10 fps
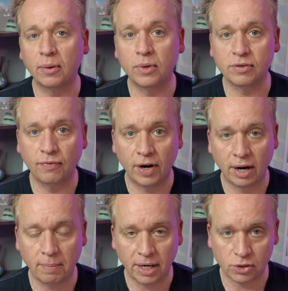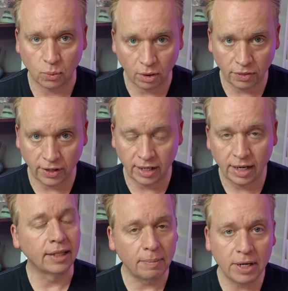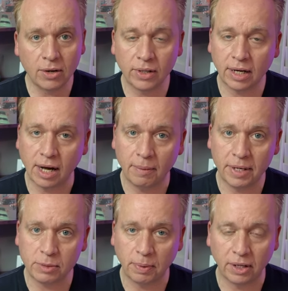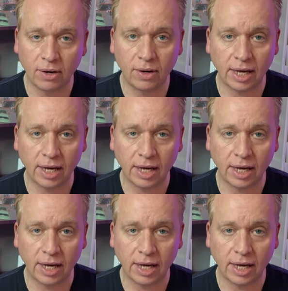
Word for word: it was very much worth it. Let me know in the comments below